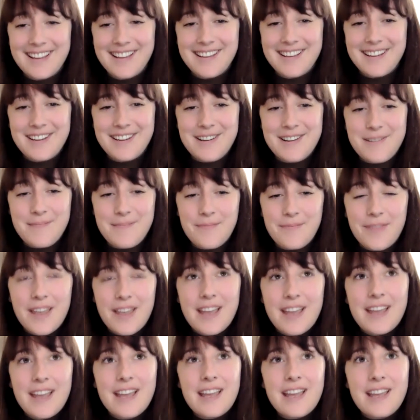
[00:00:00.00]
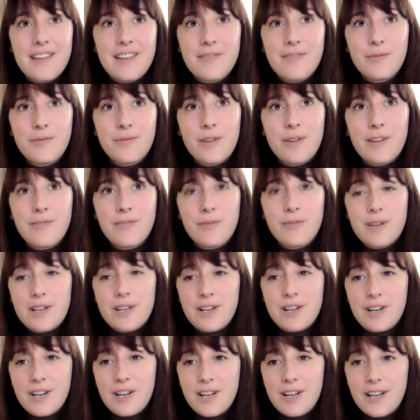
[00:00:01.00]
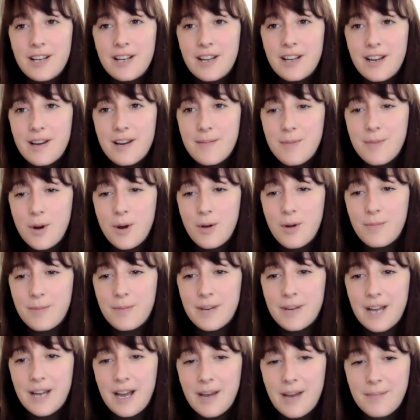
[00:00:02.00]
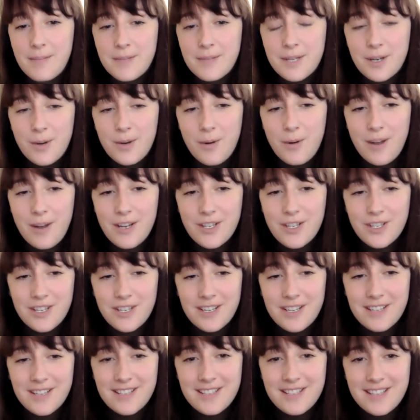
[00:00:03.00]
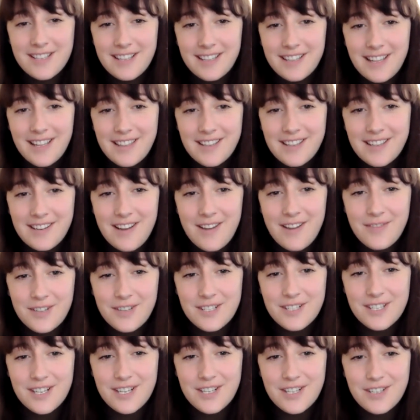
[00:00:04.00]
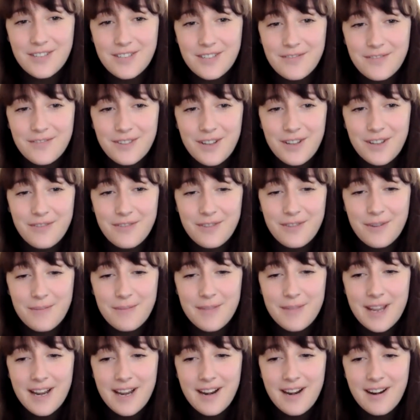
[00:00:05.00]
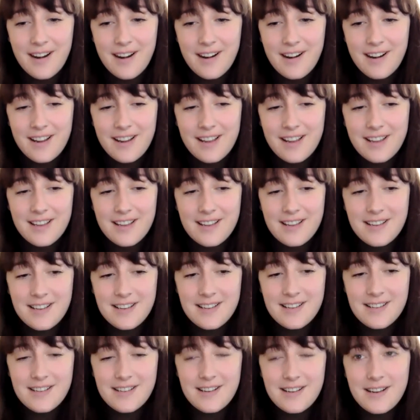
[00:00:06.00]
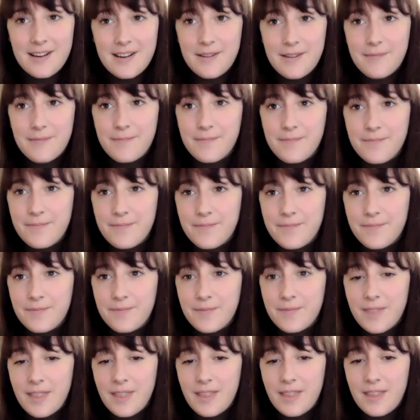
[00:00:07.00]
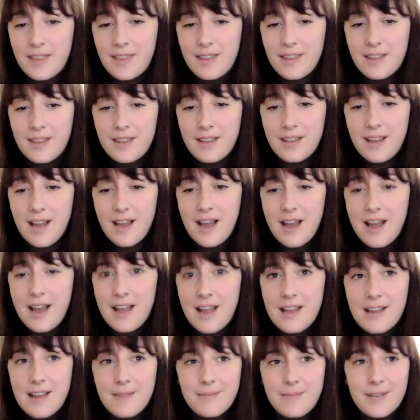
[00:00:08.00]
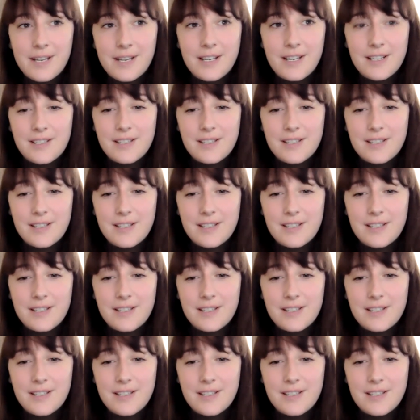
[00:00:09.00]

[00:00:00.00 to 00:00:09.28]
Um, if if we could um, open up to questions and let the conversation flow from there, um, I am going to